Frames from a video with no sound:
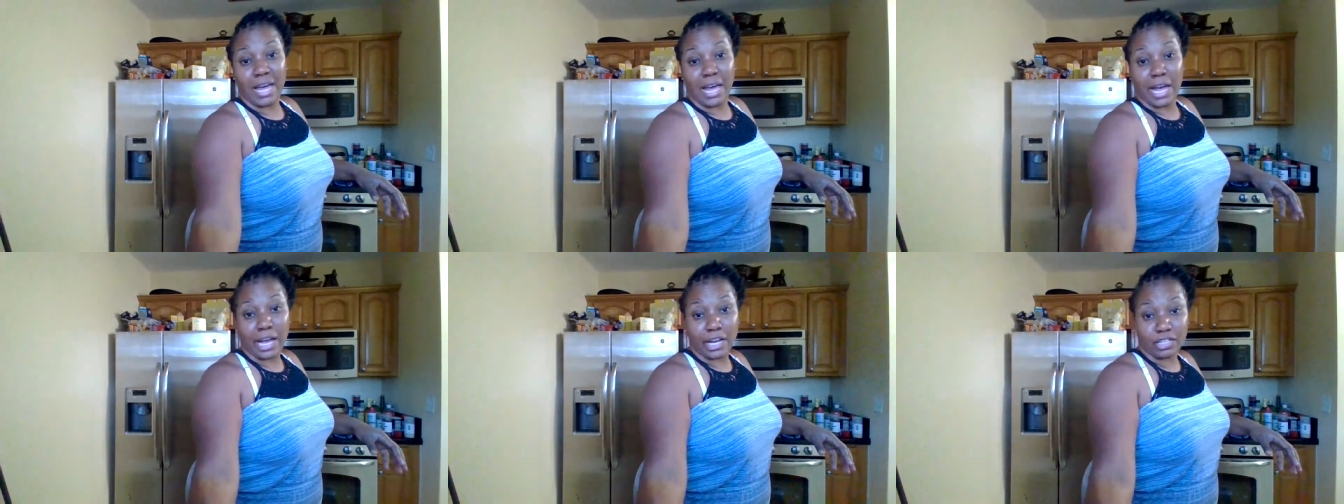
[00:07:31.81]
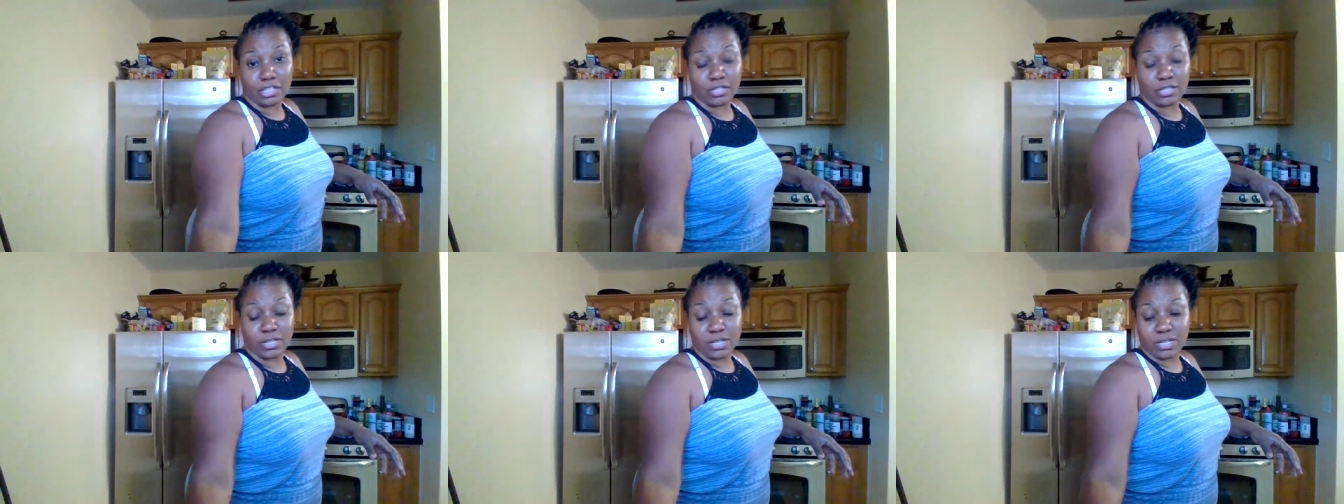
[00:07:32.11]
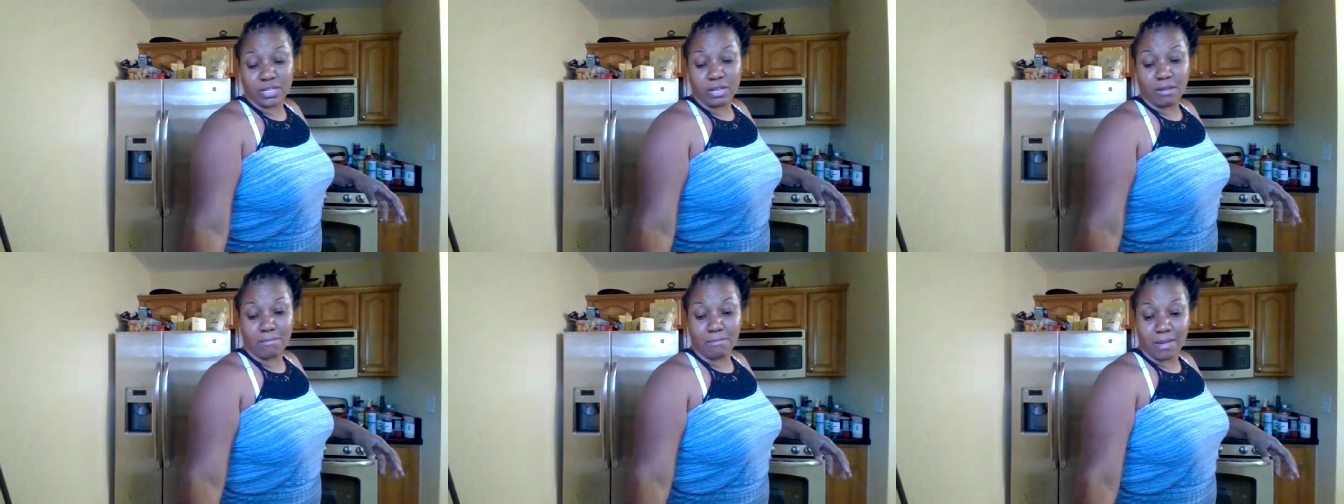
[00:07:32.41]
extra
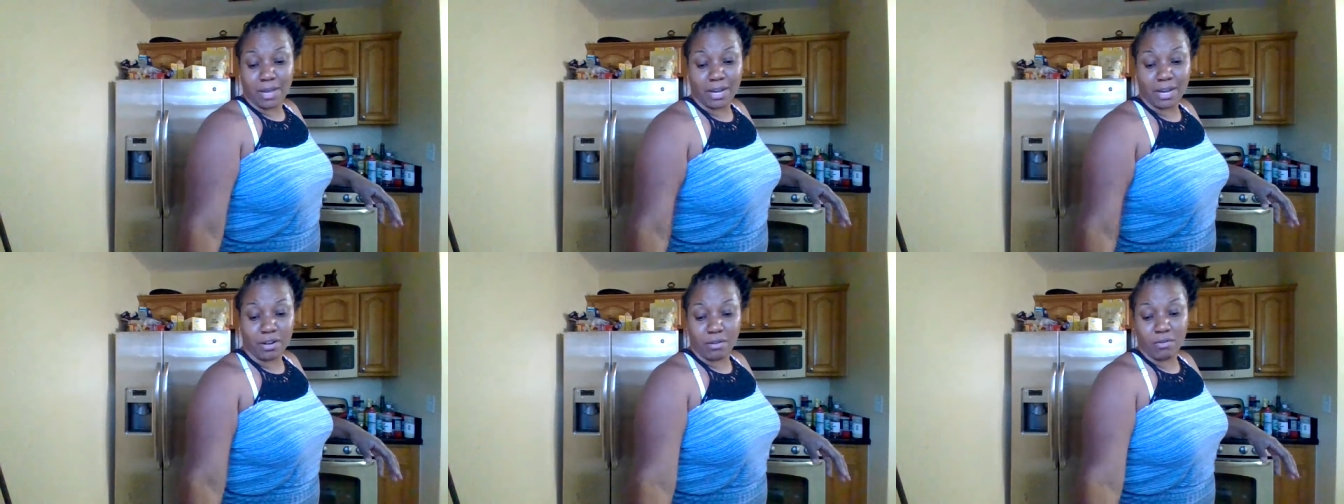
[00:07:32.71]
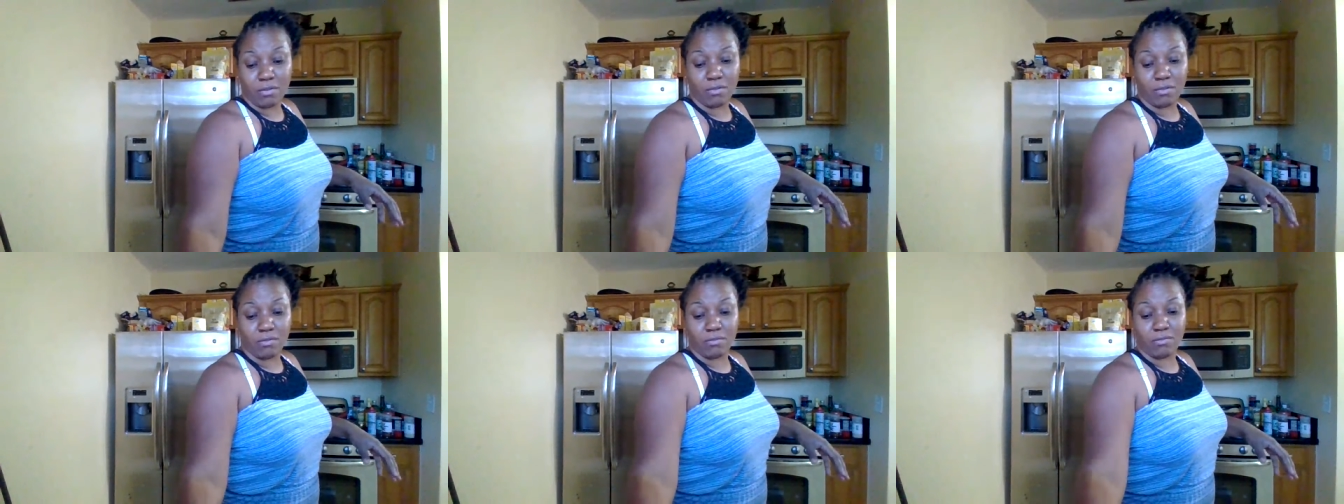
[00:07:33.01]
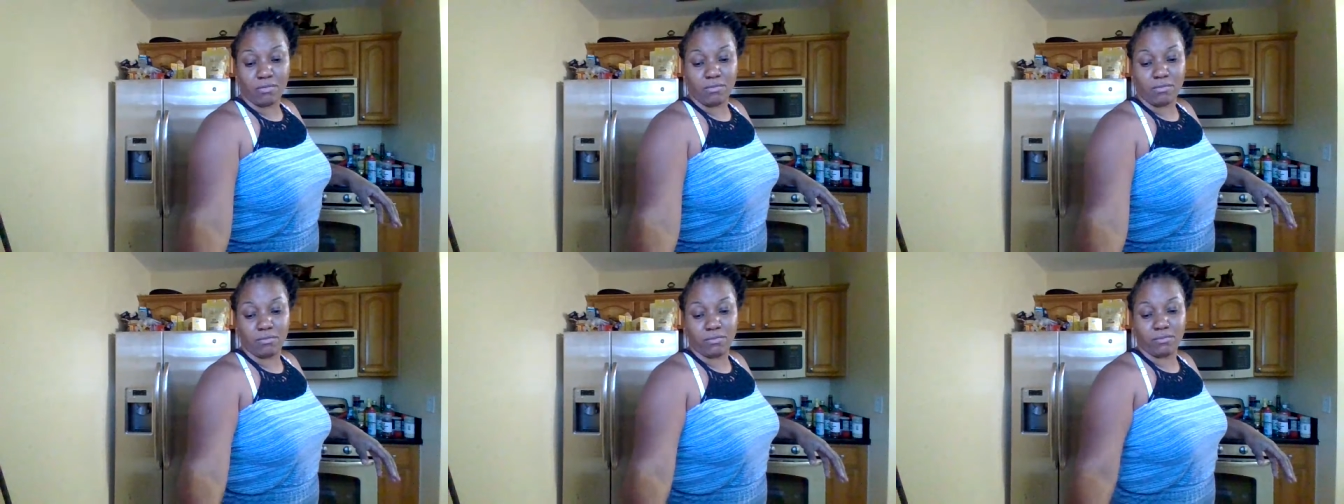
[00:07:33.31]
tomato
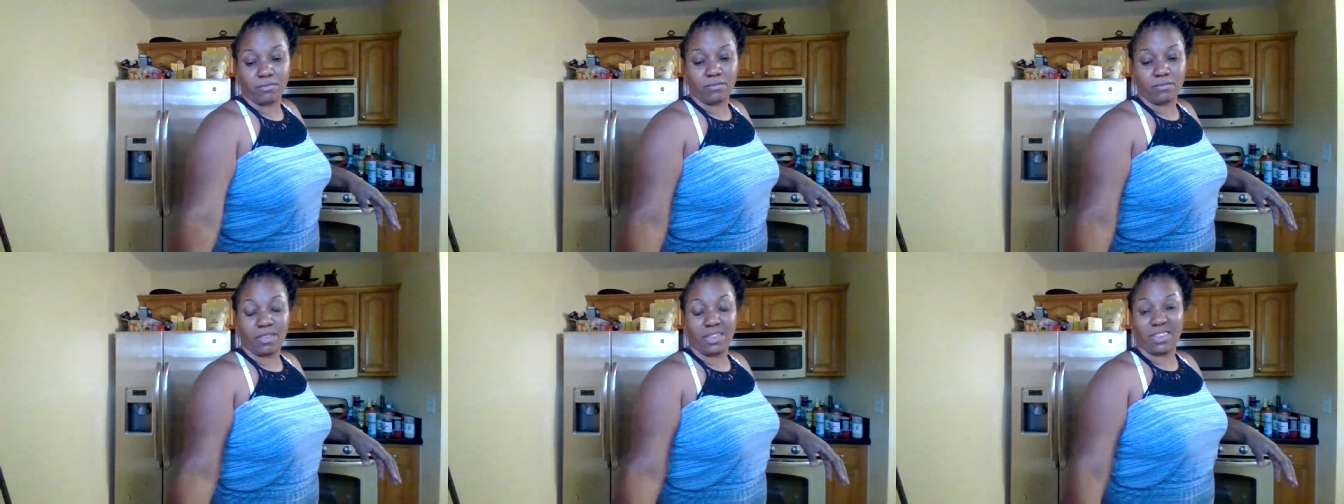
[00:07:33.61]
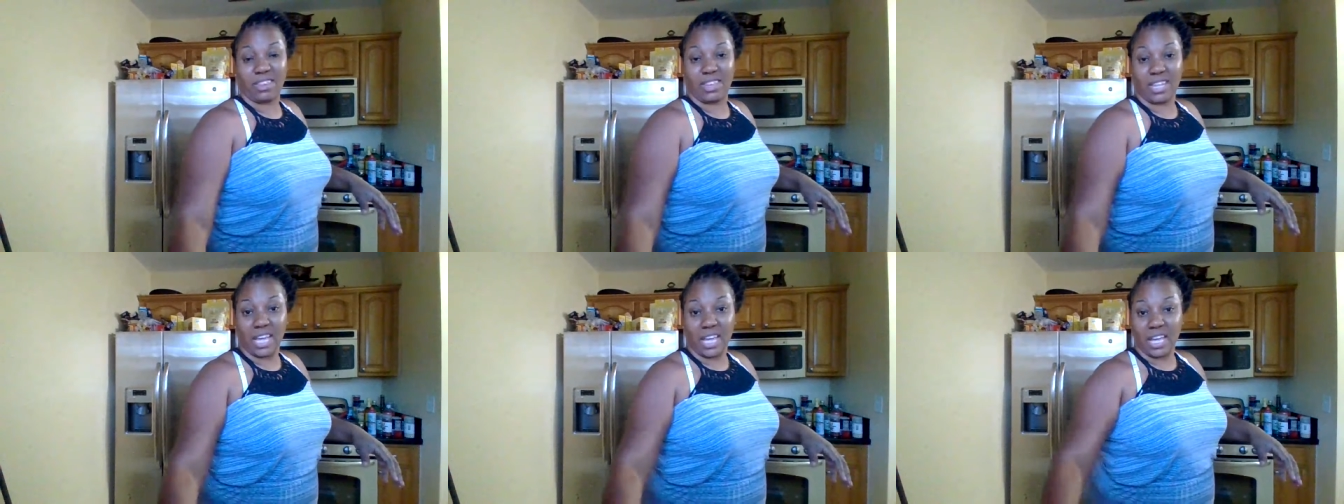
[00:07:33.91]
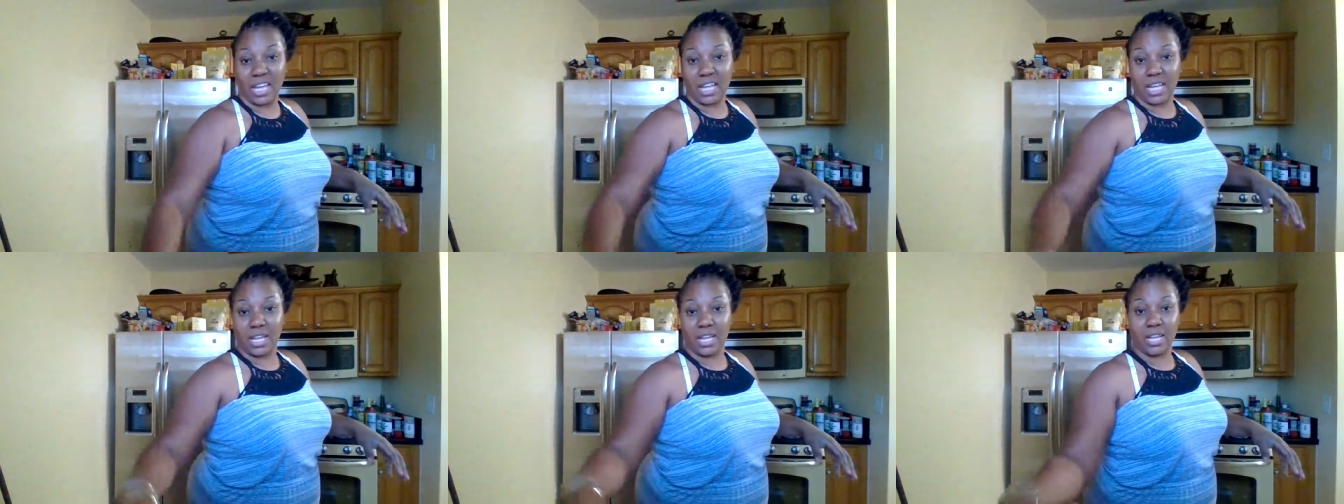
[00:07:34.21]

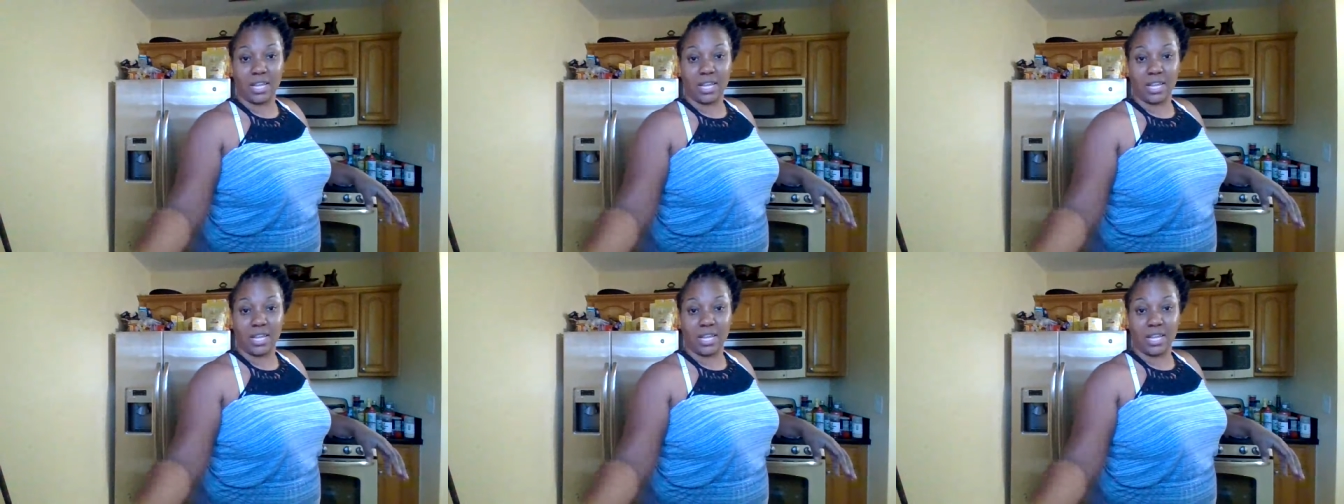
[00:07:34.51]
thick,